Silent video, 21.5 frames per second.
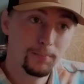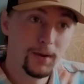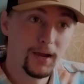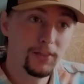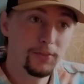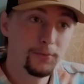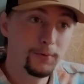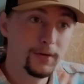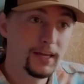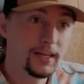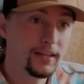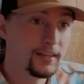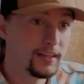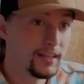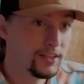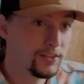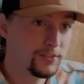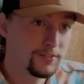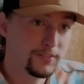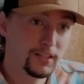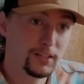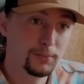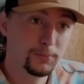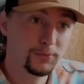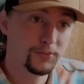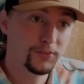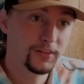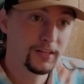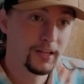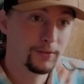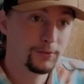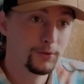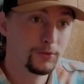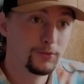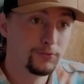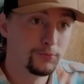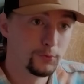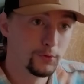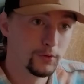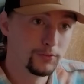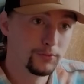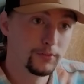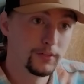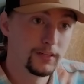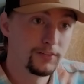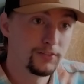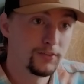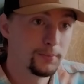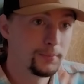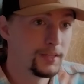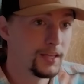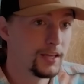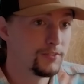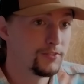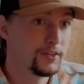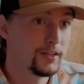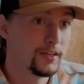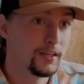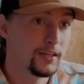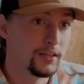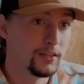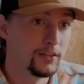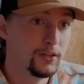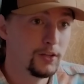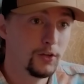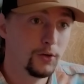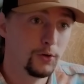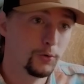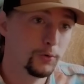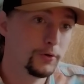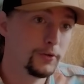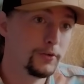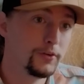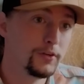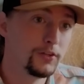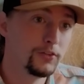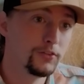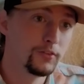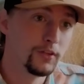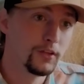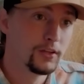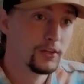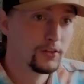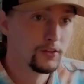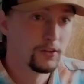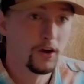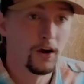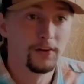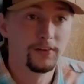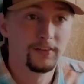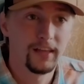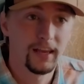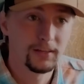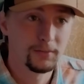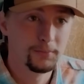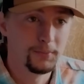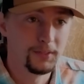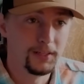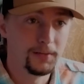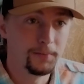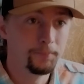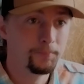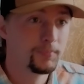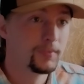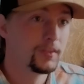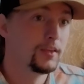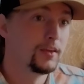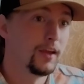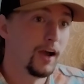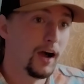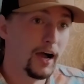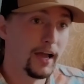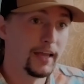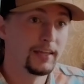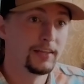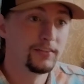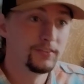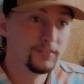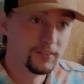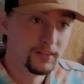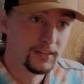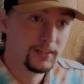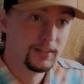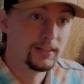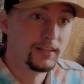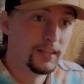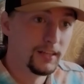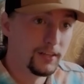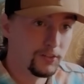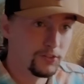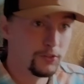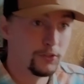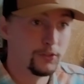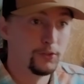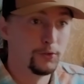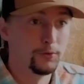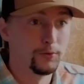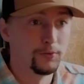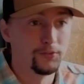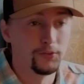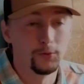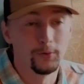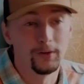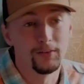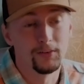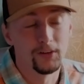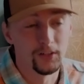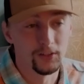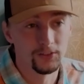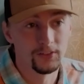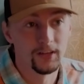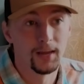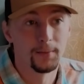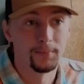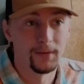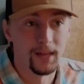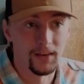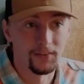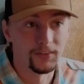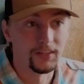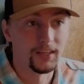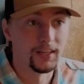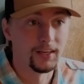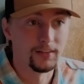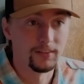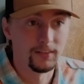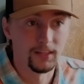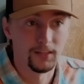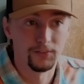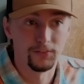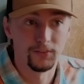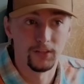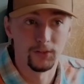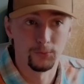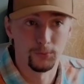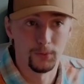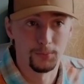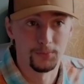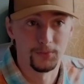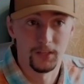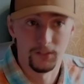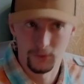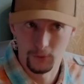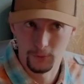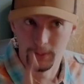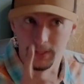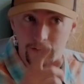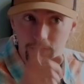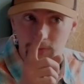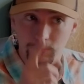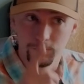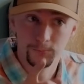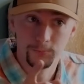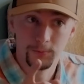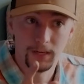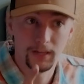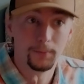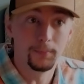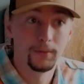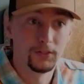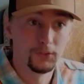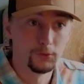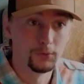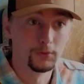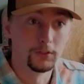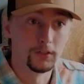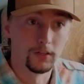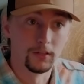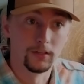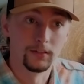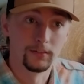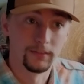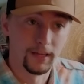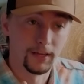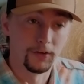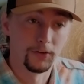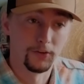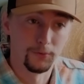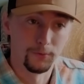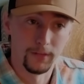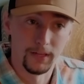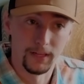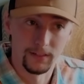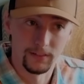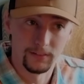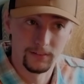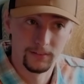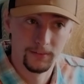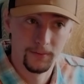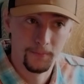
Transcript: by the way, is available for download for free from the FAA, or you can contact me. I can get it to you if you have a hard time navigating the FAA's website, though I recommend you learn how to do that.